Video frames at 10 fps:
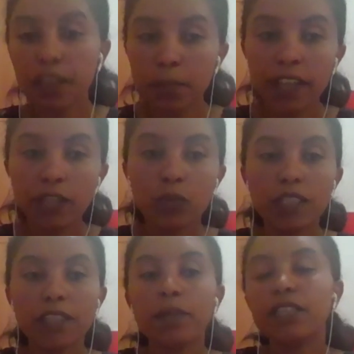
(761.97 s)
image
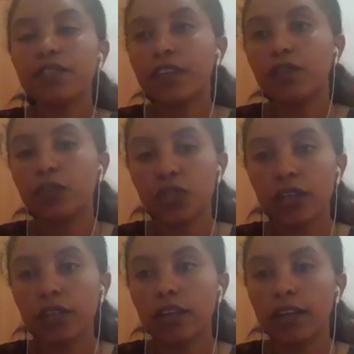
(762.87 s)
with specific
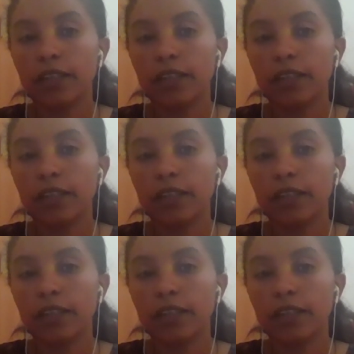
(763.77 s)
feature,